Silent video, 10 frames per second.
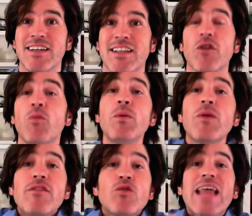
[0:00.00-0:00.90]
They go, we will
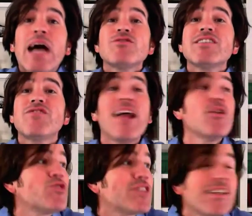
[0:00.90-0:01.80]
give you thousands of
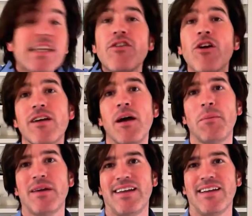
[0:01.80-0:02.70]
dollars to leave our
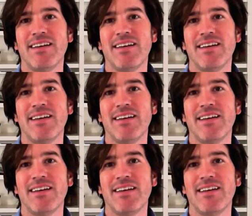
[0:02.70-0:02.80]
company.